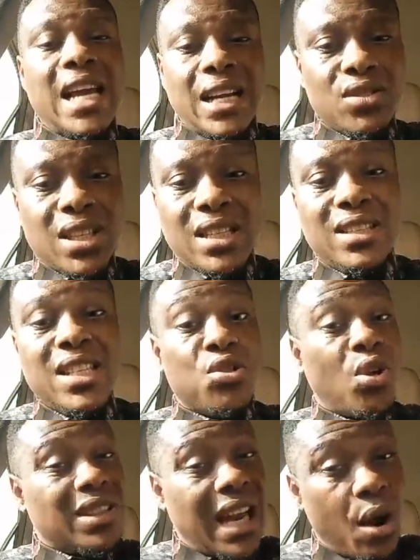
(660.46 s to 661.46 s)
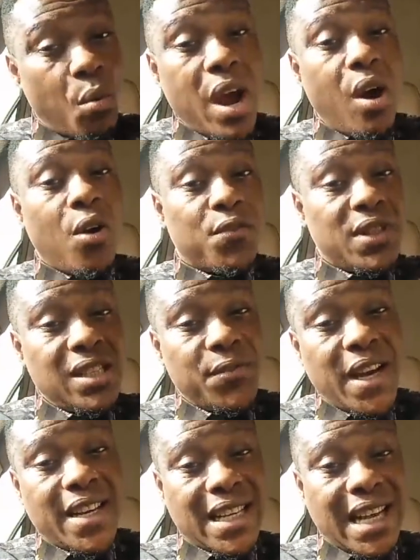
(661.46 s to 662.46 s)
is not aware of this
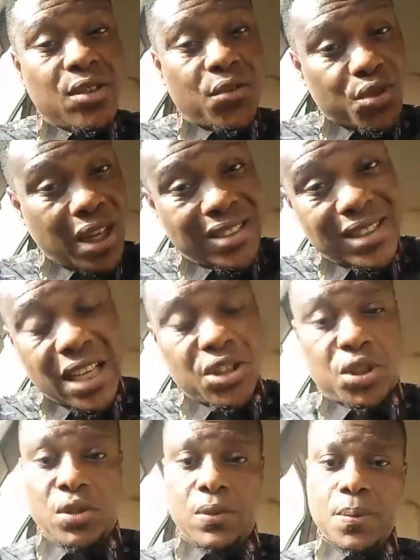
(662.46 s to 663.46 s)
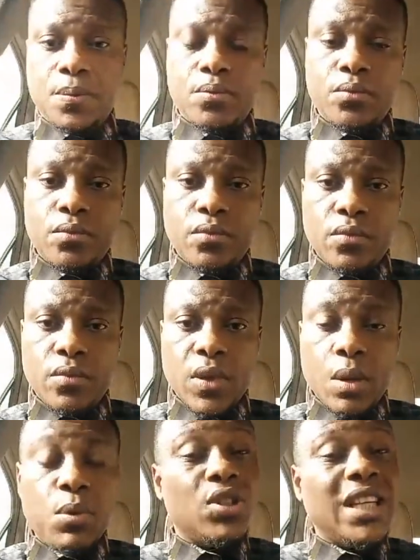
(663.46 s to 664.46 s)
very kind of transaction.
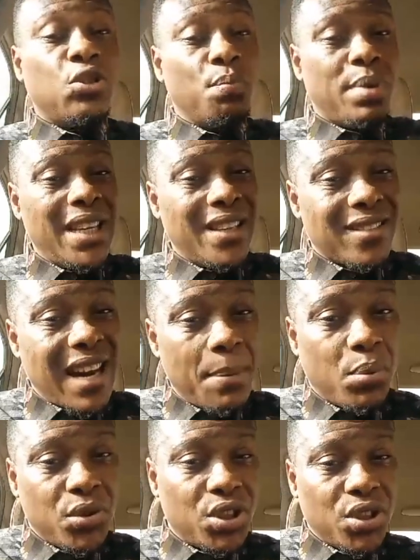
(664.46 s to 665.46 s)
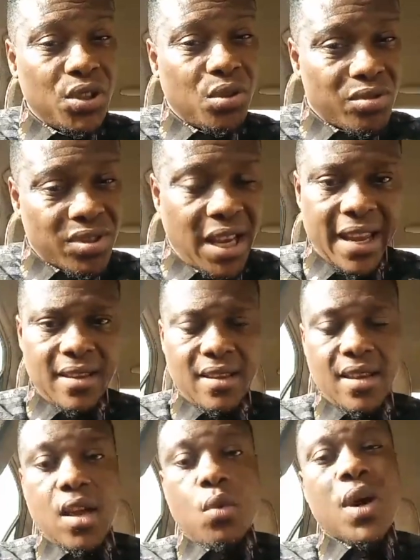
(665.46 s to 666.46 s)
Because they should be in the right position to say
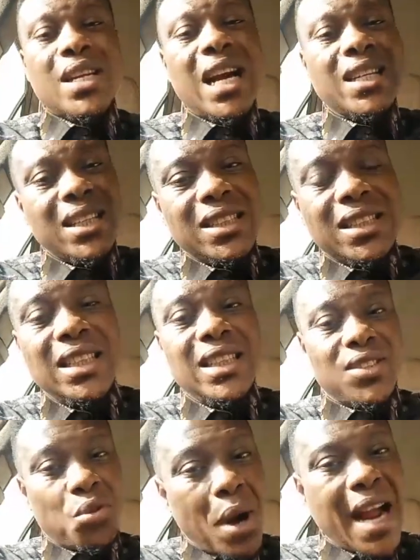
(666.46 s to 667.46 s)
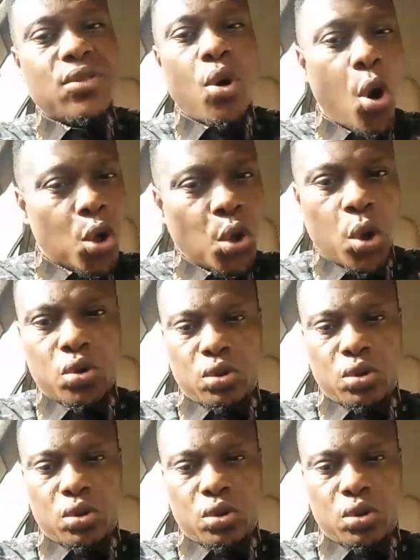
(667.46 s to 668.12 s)
whether this thing is right or not.